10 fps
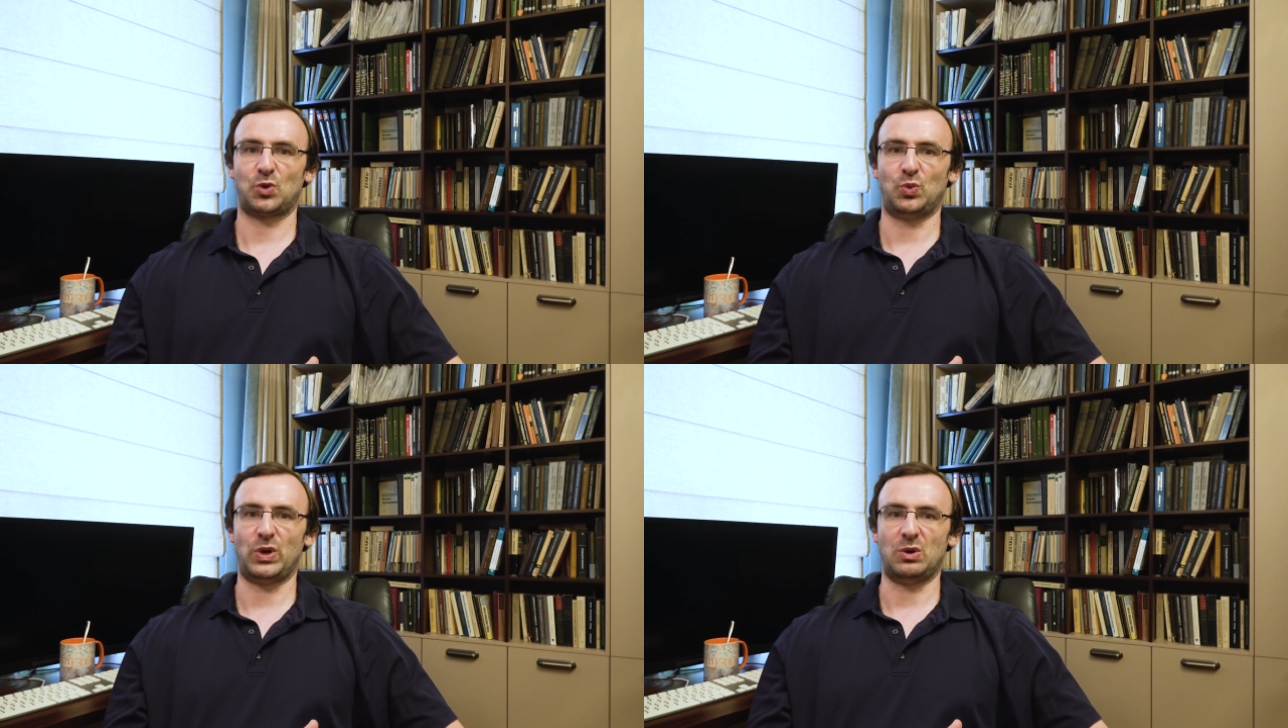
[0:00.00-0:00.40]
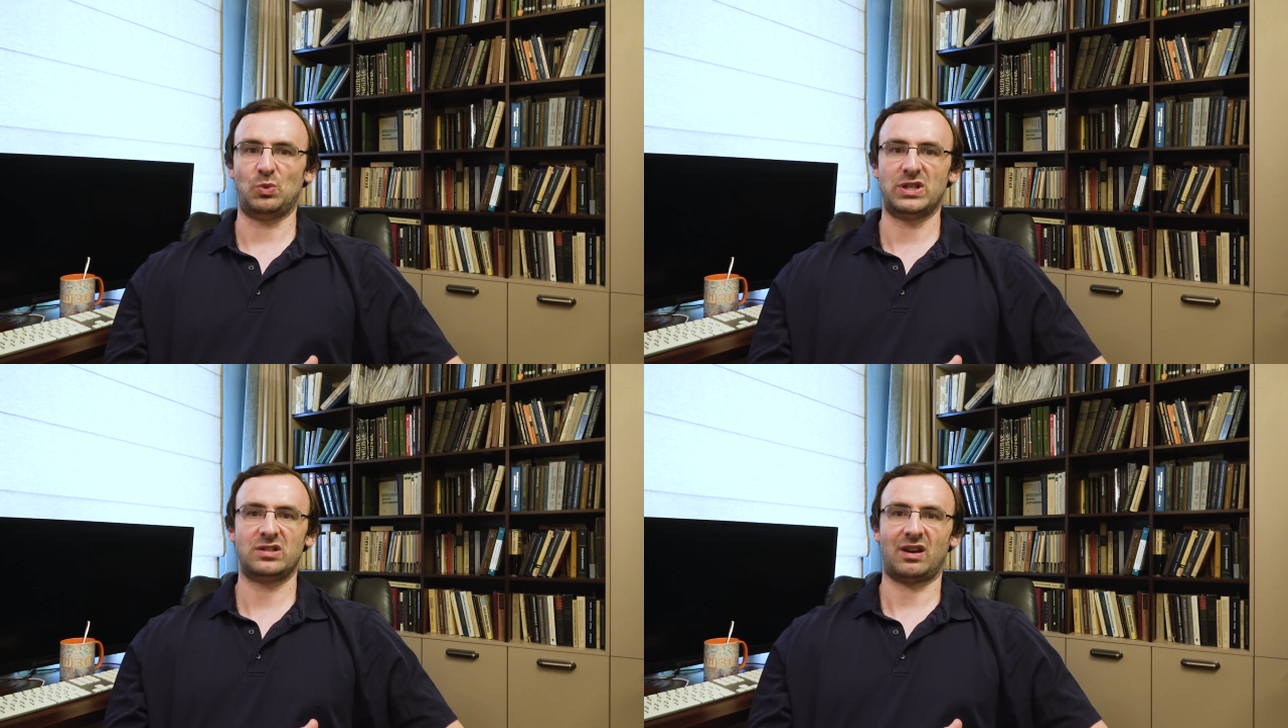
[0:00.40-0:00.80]
We
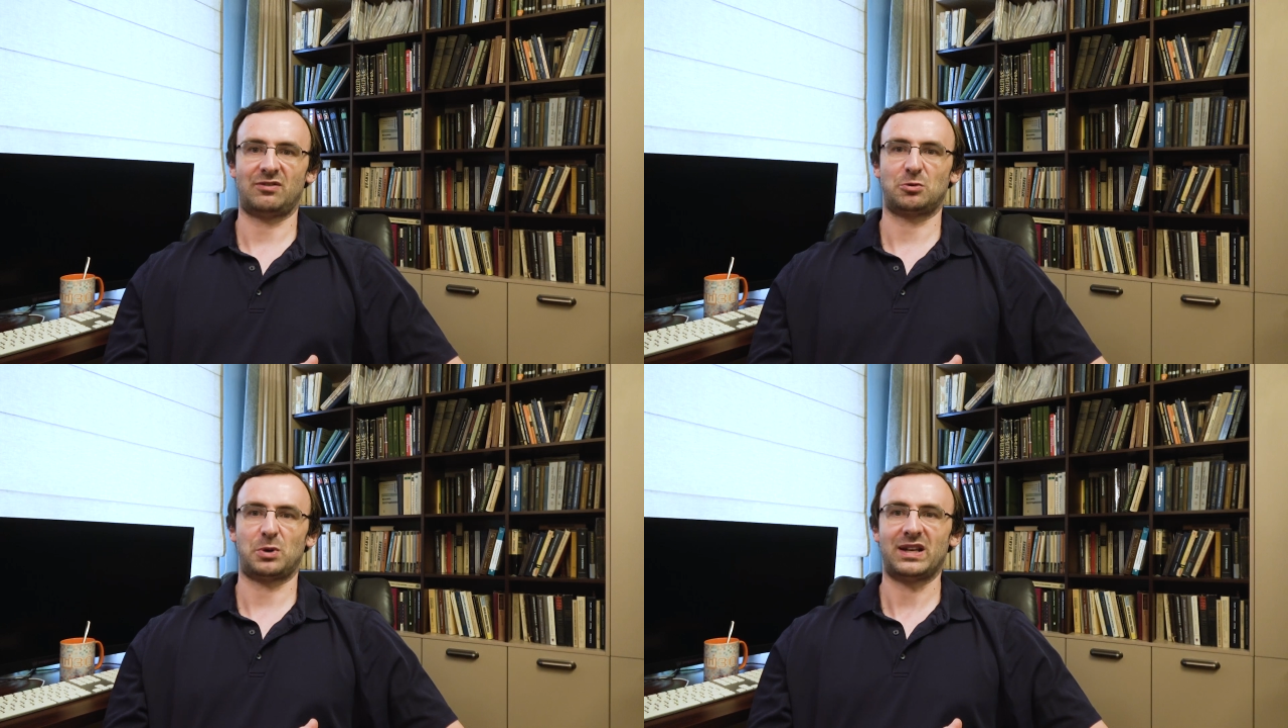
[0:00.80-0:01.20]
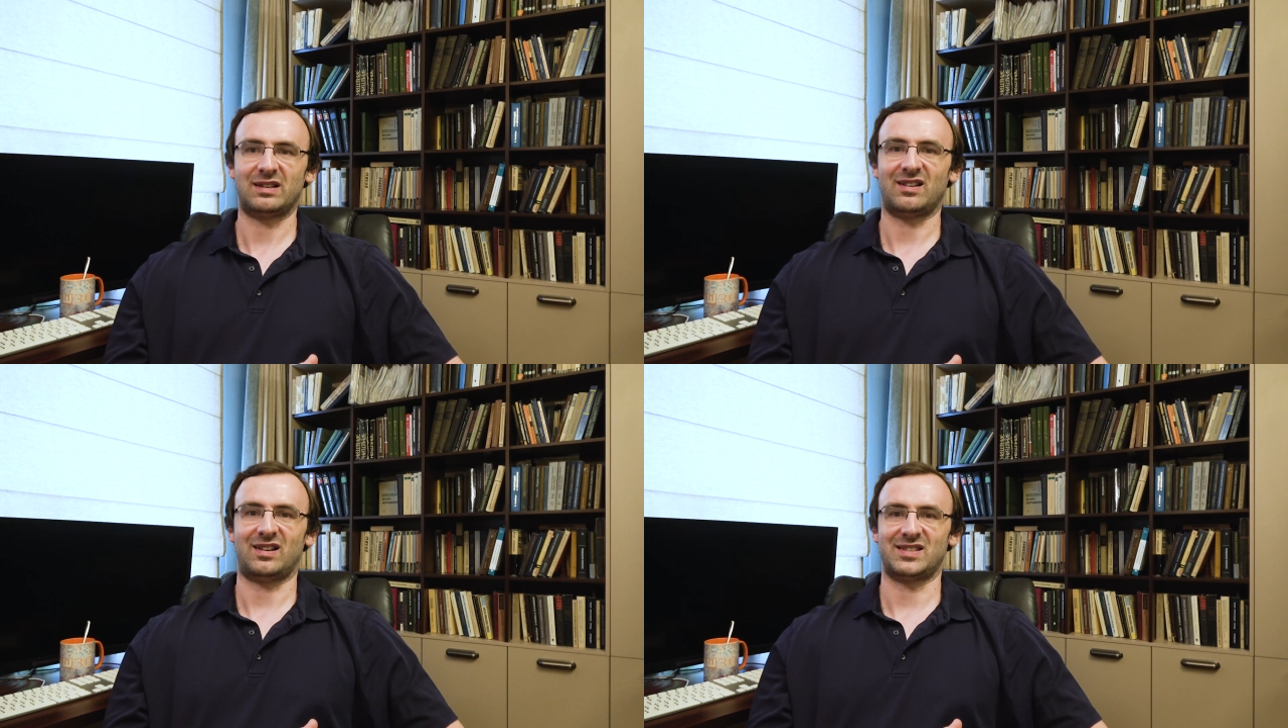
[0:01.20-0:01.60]
didn't have
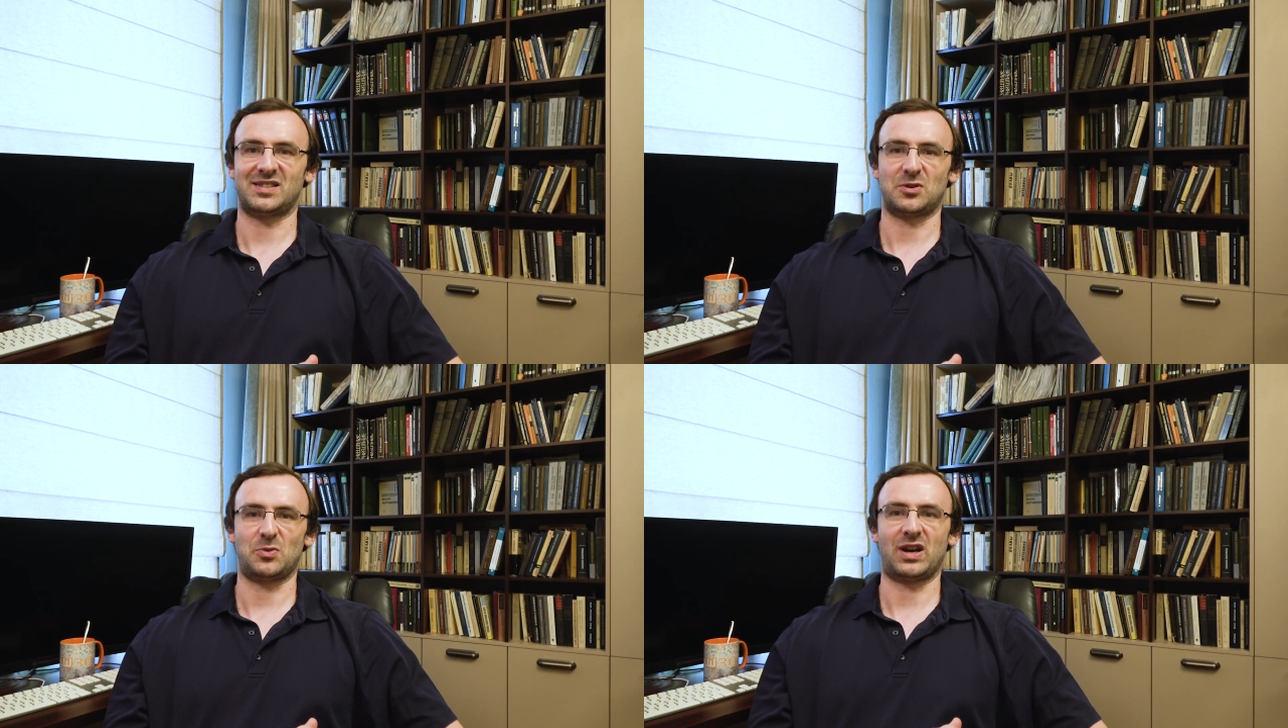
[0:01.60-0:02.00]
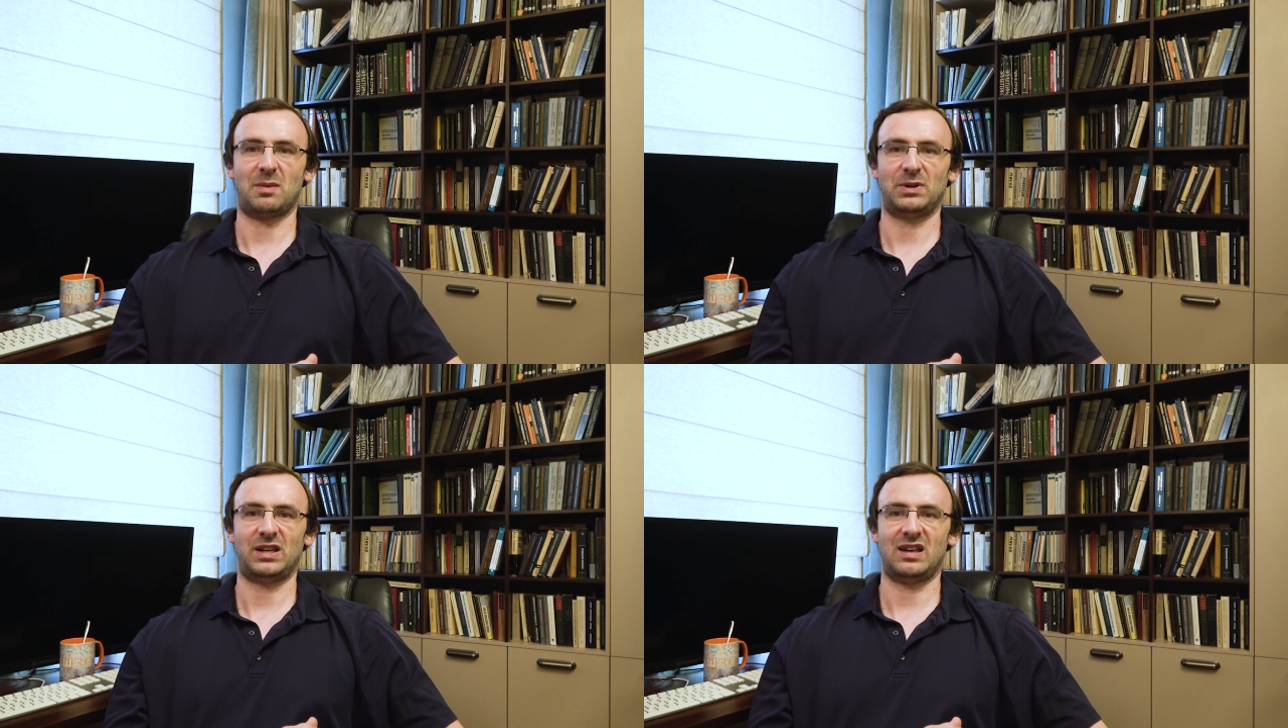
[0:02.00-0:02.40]
credit cards, and so the
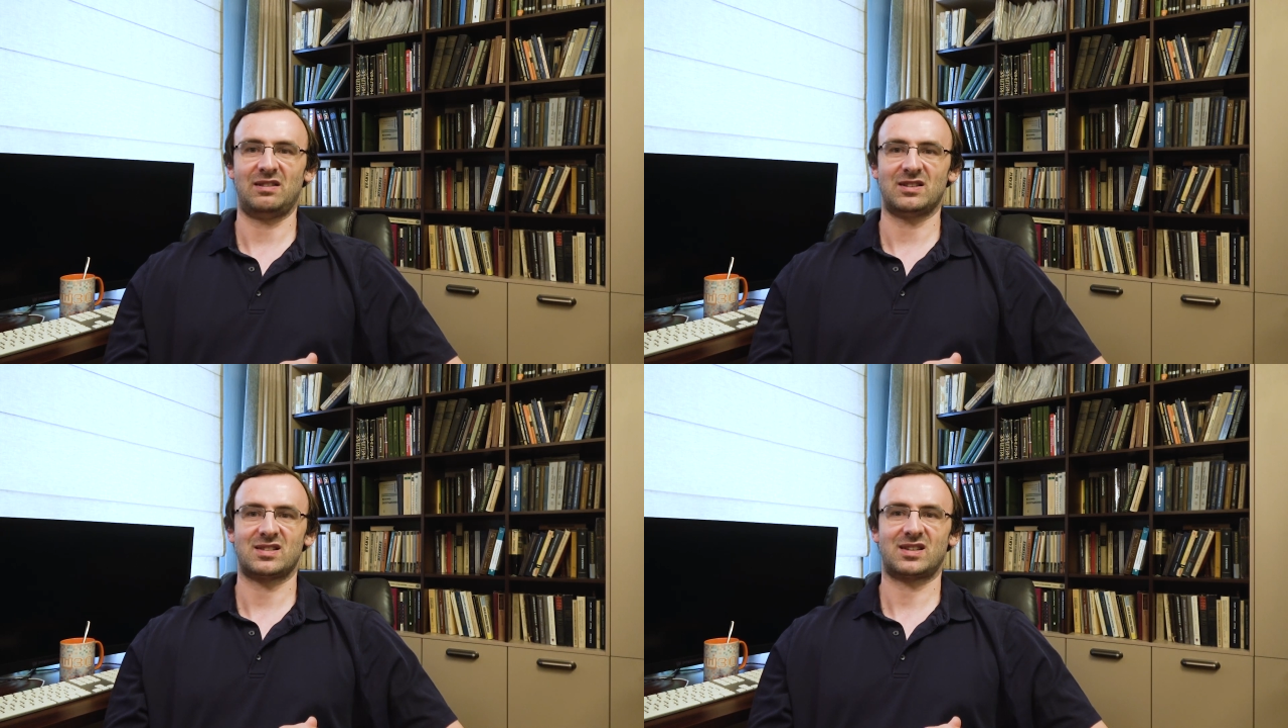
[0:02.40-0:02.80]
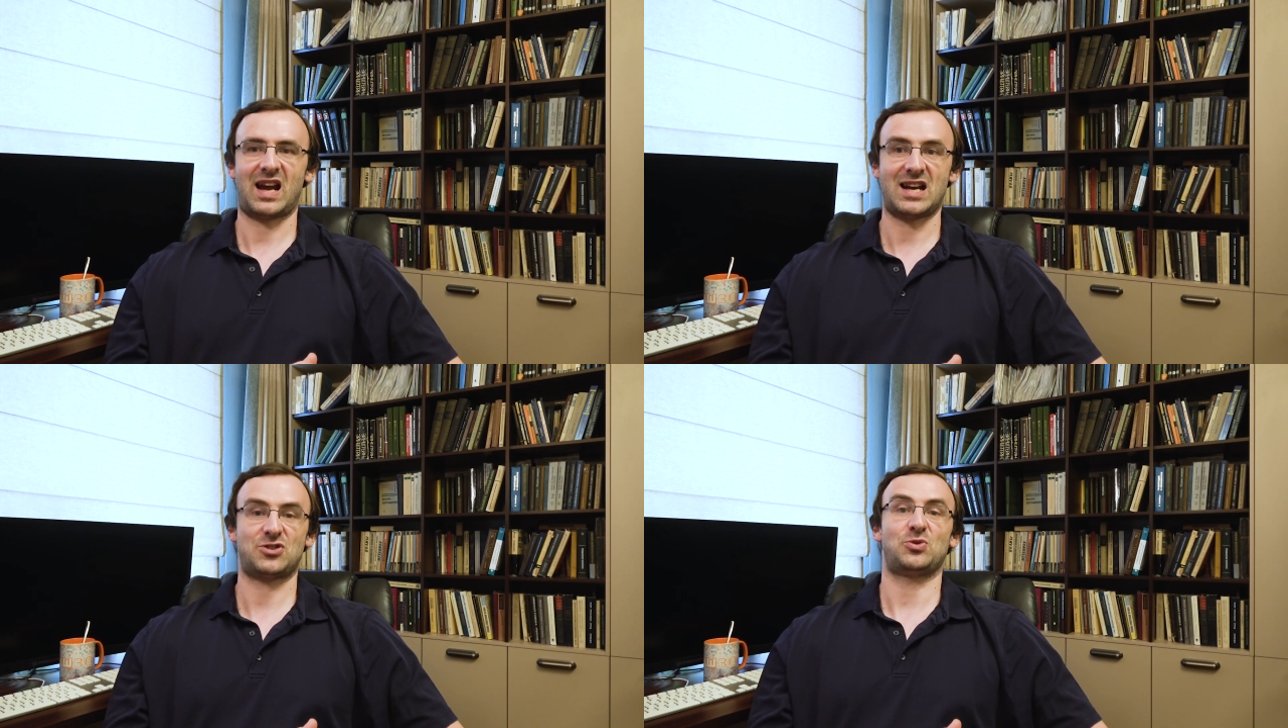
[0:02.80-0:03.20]
company gave us
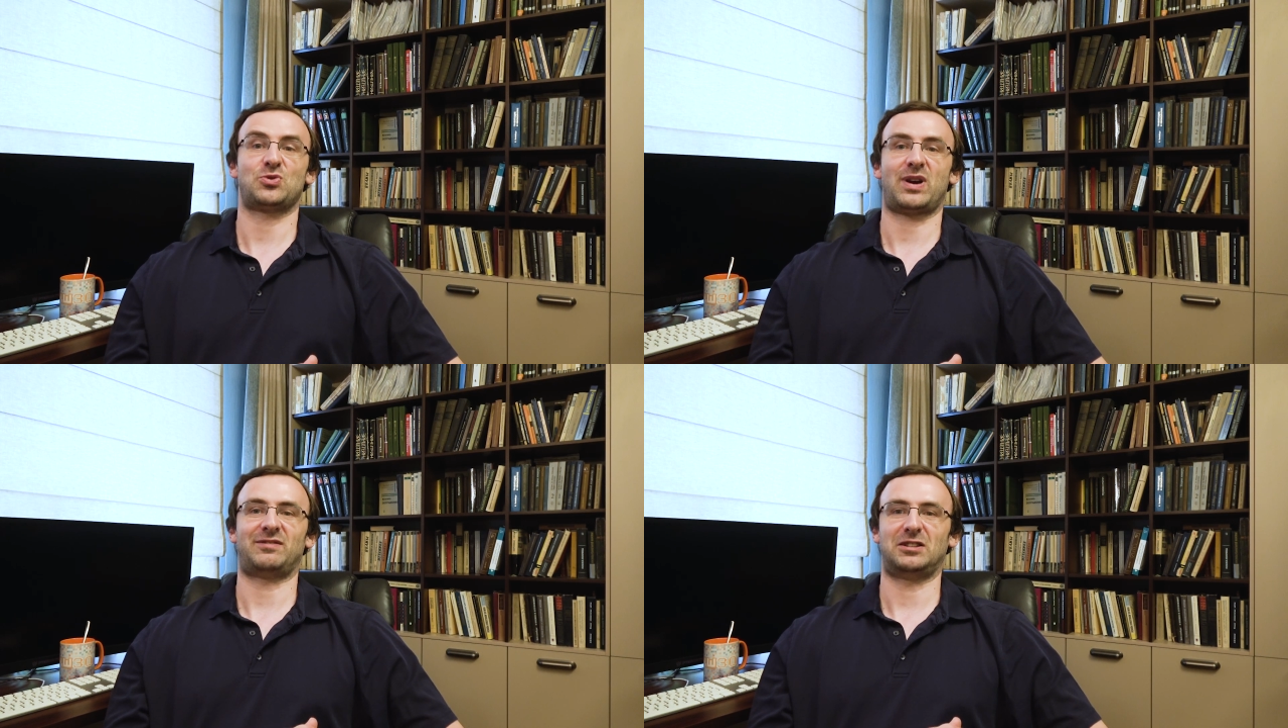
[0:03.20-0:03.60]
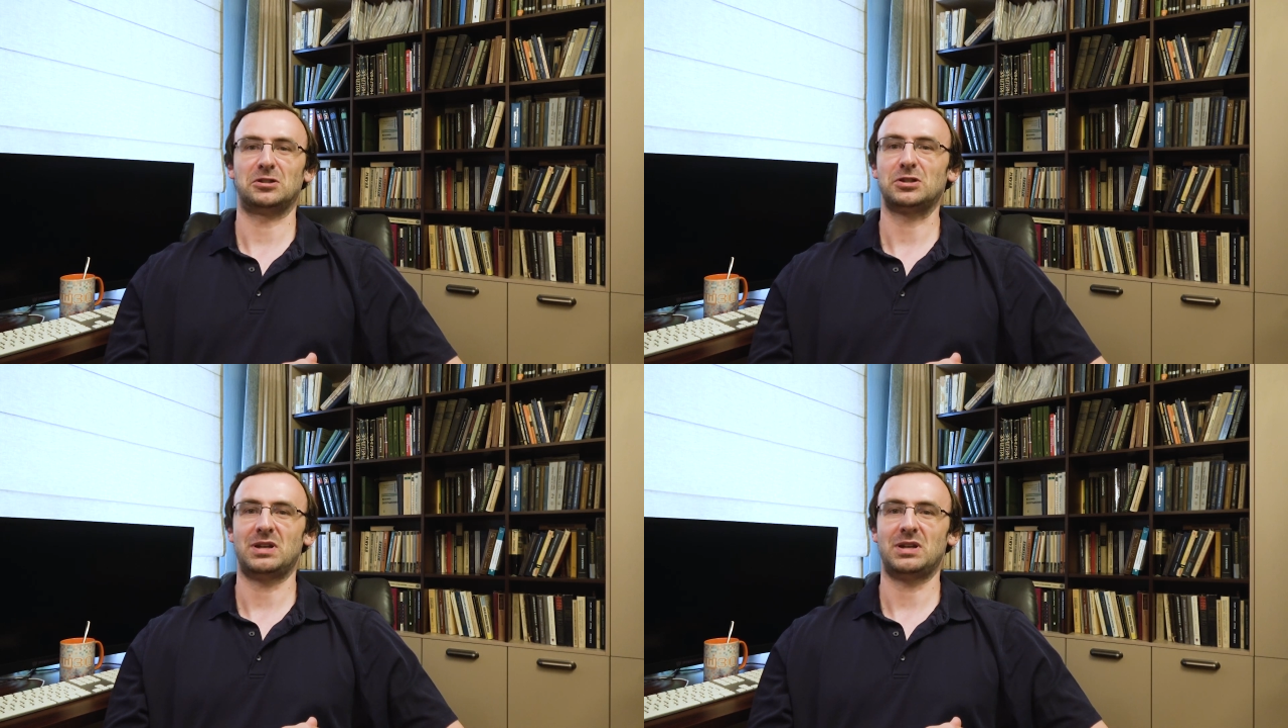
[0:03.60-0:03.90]
cash to travel.